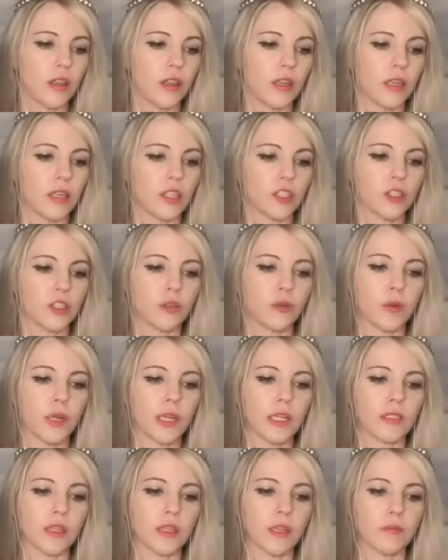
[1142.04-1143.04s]
The initial
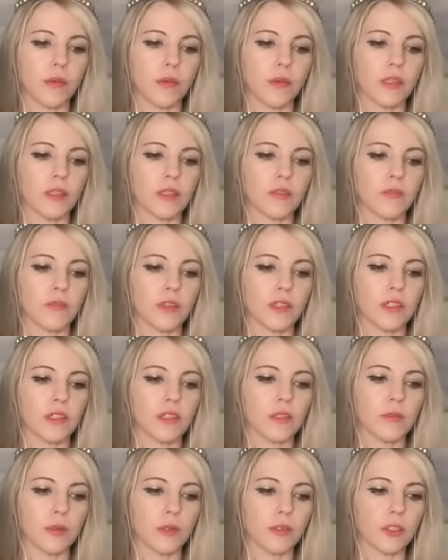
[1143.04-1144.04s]
weeks and months of
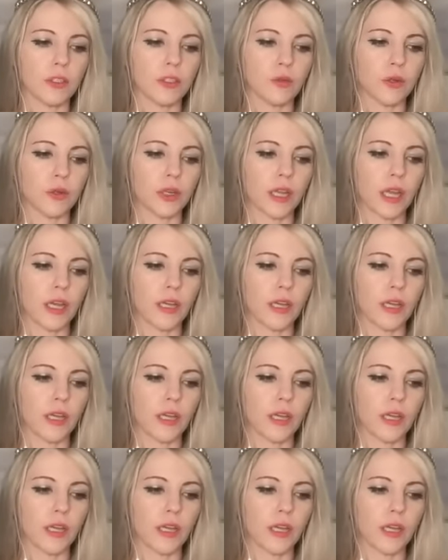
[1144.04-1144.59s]
this spiritual